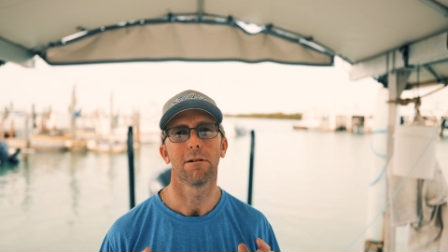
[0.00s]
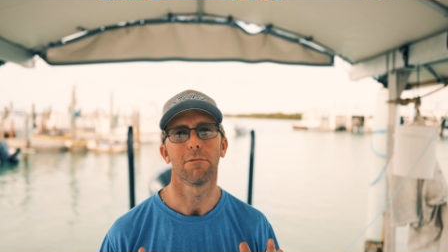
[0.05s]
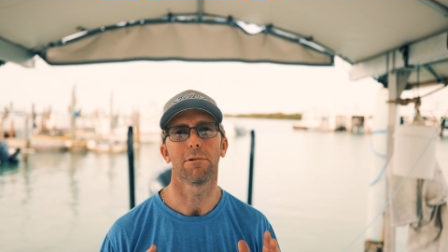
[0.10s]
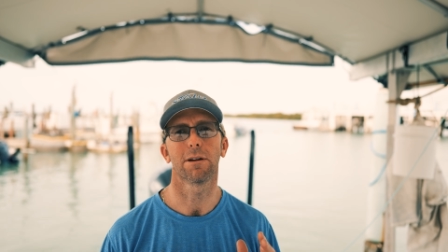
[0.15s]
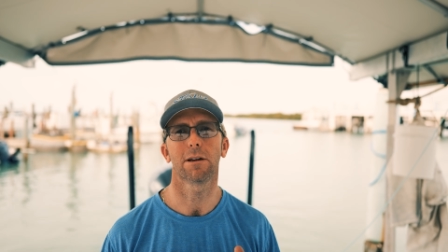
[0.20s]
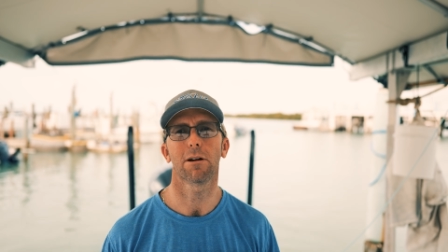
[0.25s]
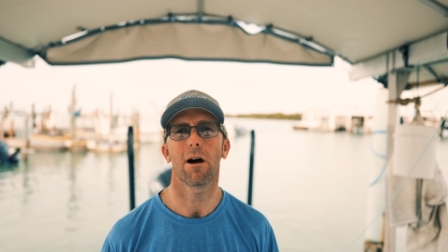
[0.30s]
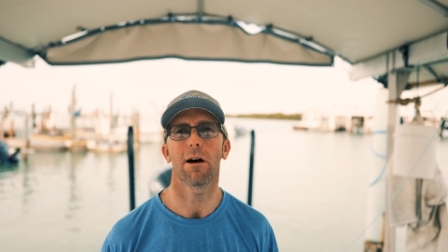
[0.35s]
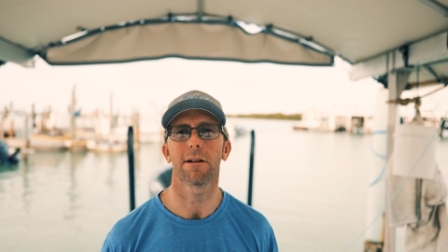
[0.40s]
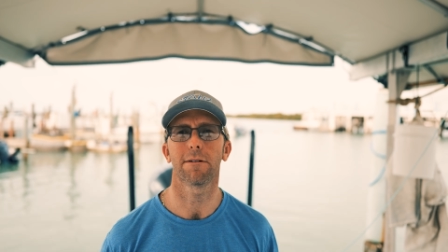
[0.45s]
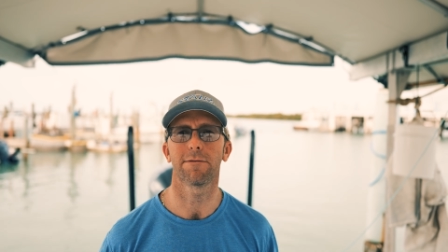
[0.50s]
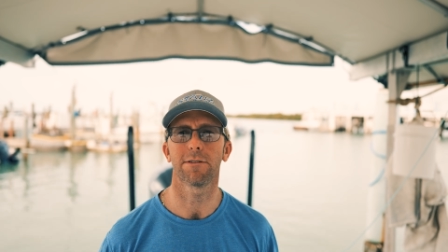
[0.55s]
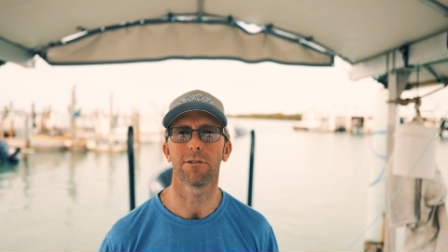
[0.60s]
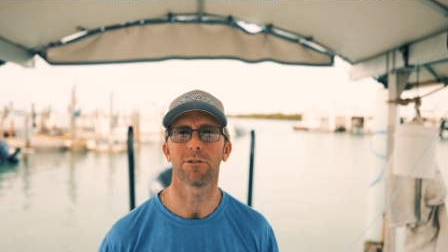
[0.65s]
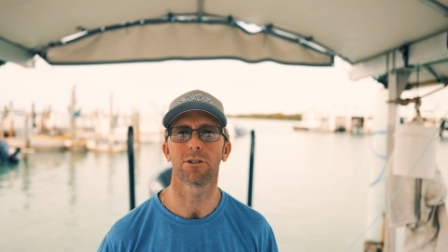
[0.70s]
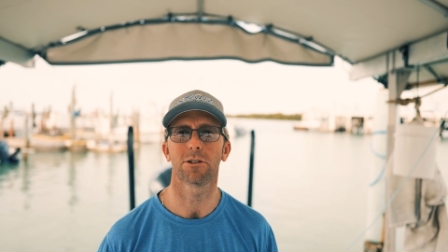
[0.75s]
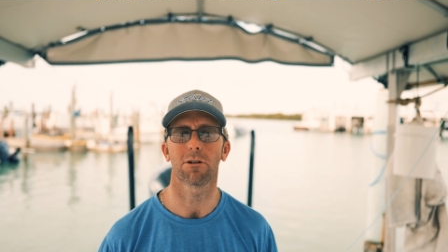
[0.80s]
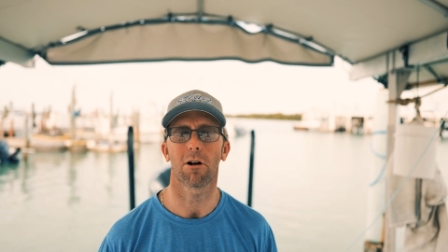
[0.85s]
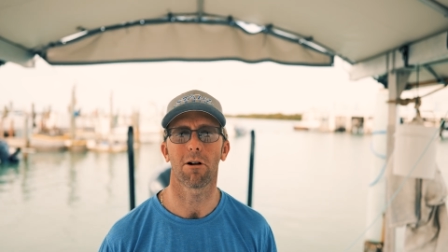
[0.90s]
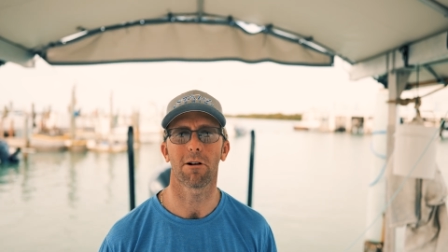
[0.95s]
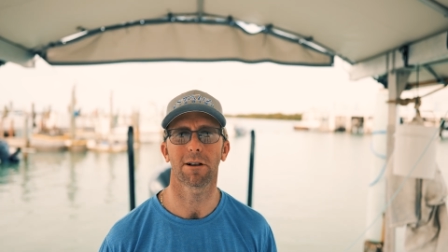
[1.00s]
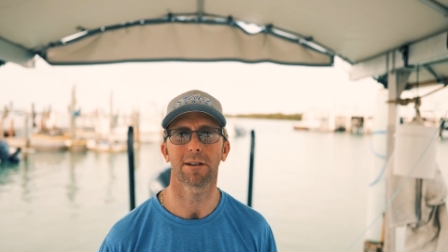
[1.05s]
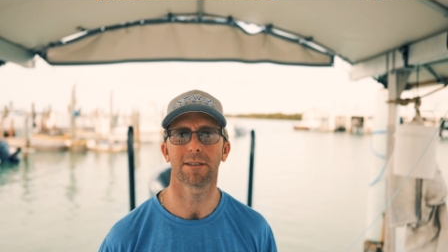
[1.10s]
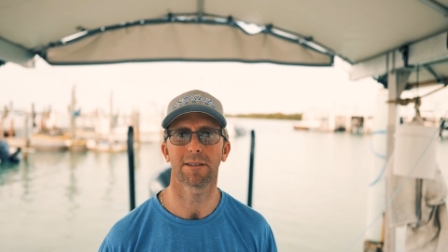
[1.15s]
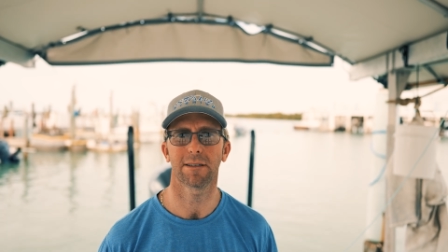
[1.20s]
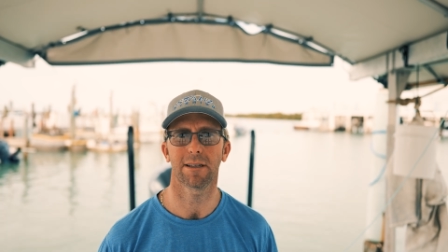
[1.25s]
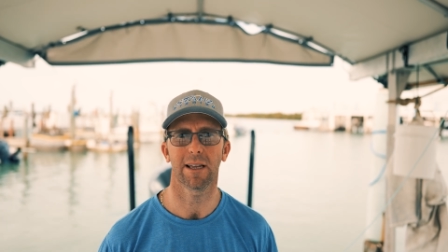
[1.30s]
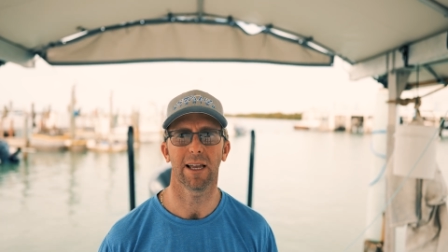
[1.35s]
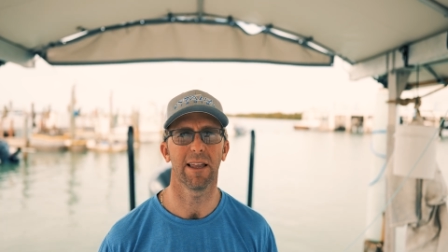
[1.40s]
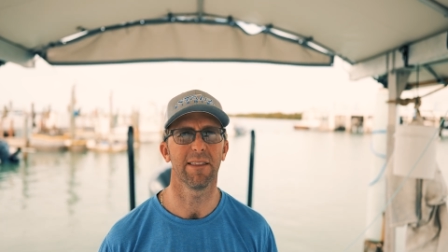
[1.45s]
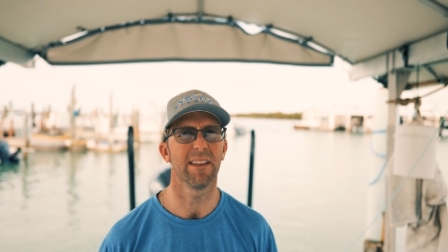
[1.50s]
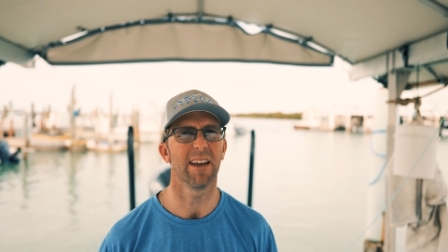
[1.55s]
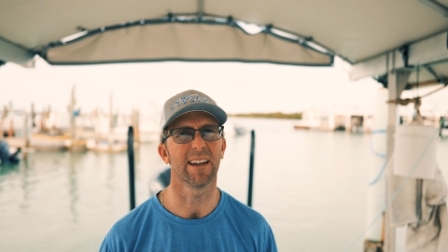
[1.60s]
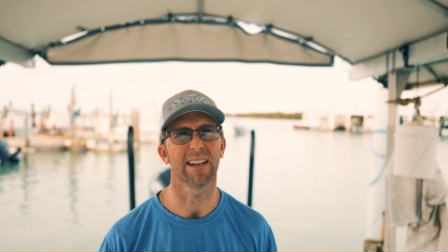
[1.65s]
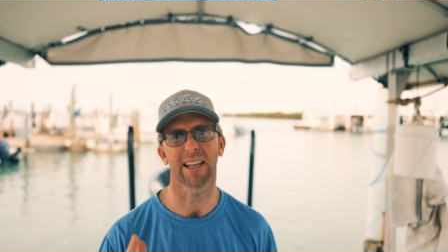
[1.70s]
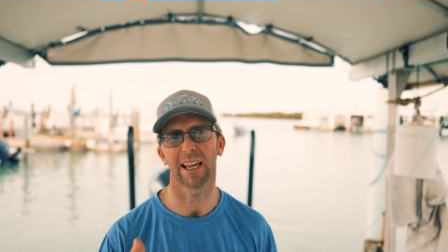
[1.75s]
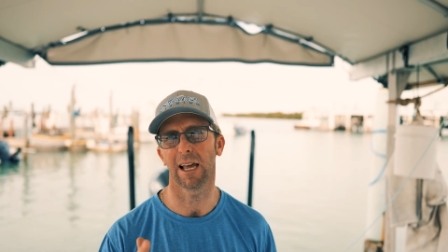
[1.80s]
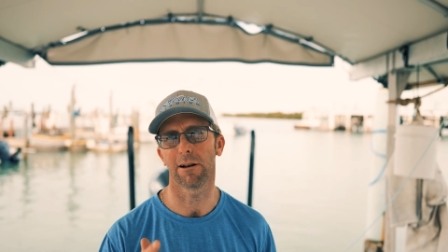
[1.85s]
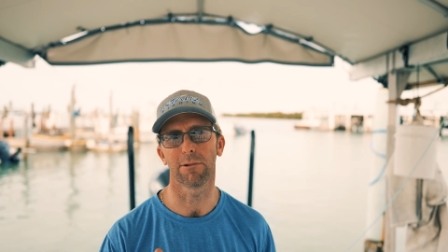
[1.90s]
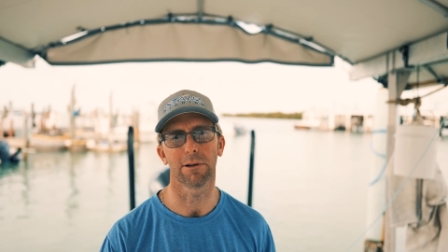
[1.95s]
We caught a few sharks, and then
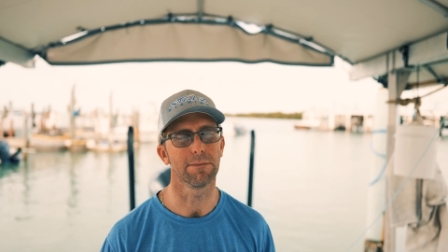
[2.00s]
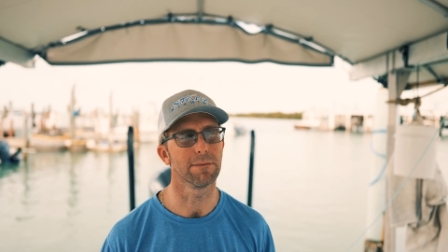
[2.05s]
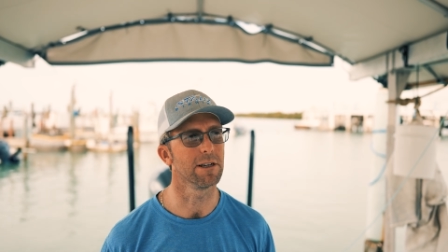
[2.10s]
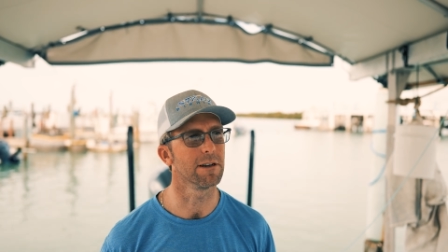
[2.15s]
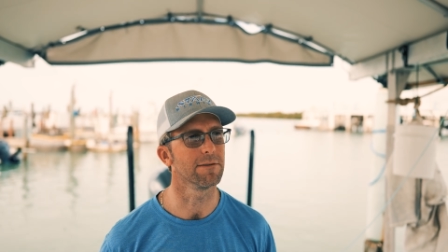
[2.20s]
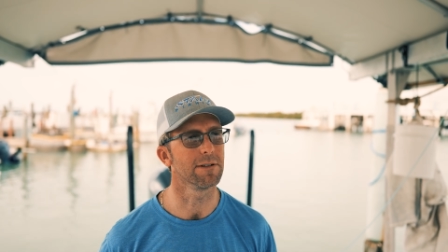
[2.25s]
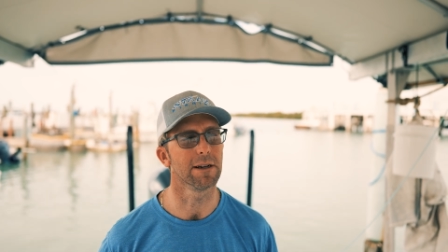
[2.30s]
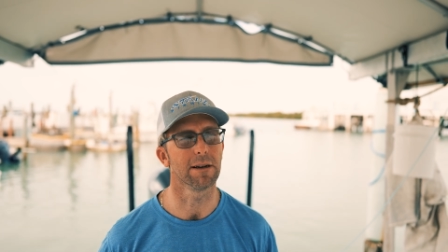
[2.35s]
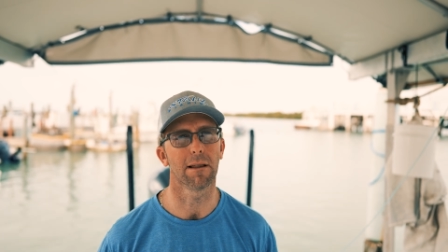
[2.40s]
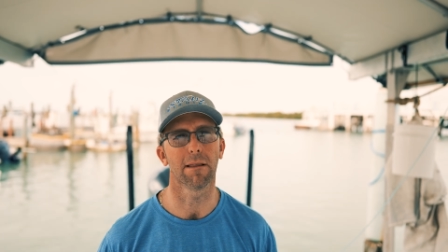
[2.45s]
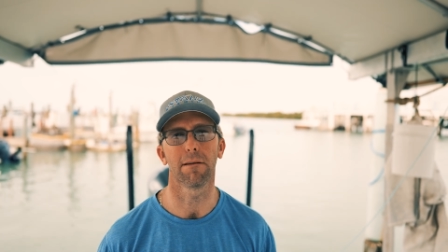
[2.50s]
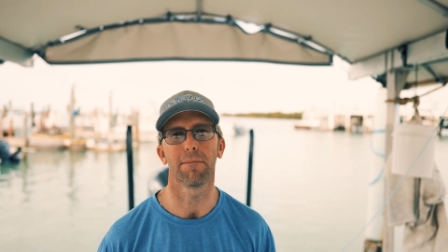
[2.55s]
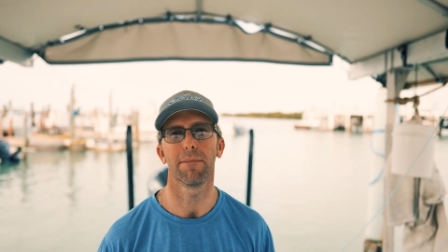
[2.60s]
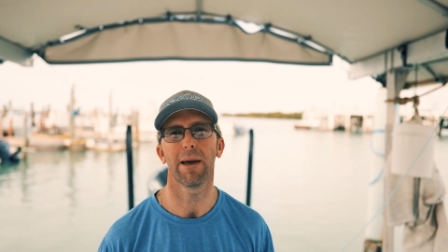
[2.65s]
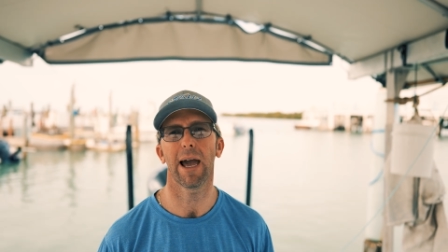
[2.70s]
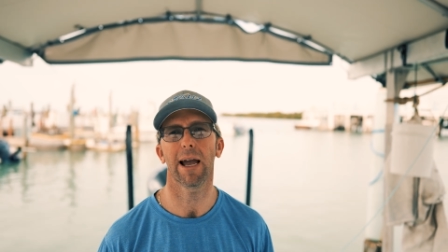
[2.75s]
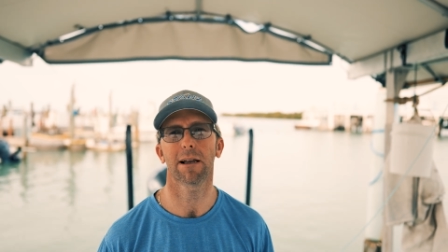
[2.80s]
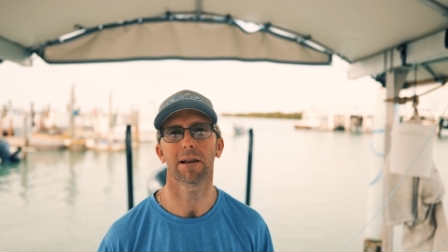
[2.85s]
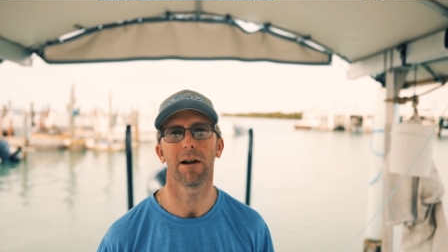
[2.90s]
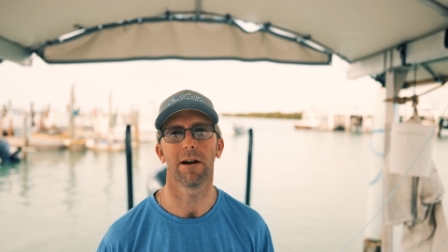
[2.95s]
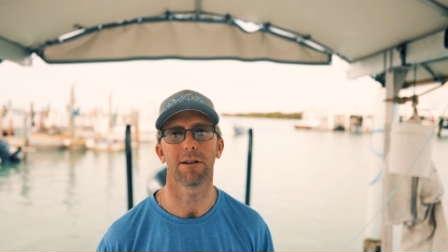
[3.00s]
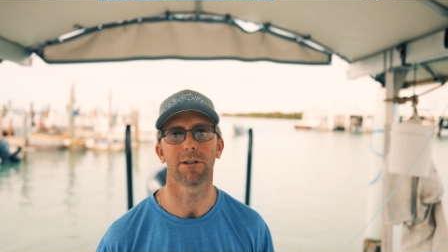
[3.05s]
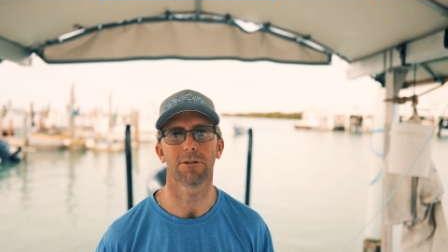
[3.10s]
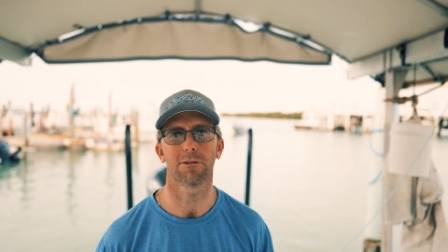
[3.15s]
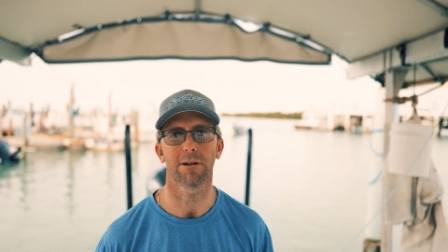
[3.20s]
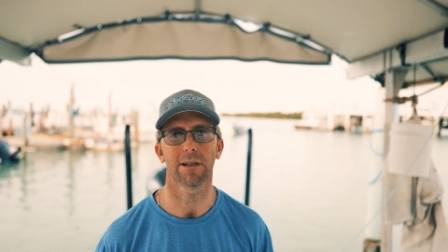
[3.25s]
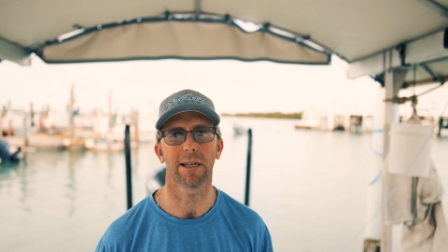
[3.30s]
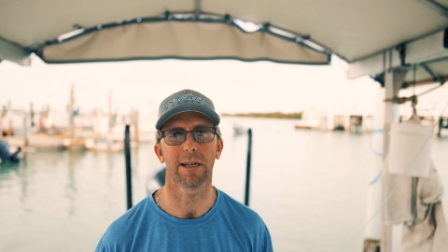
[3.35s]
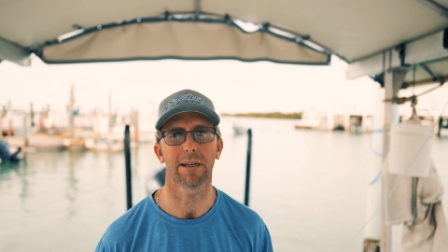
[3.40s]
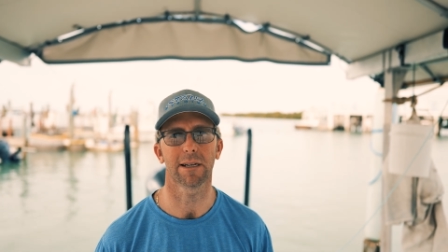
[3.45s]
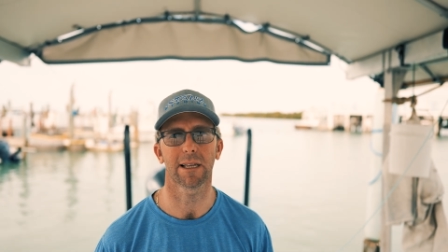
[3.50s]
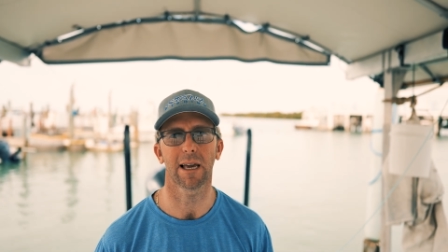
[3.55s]
again we moved into the backcountry and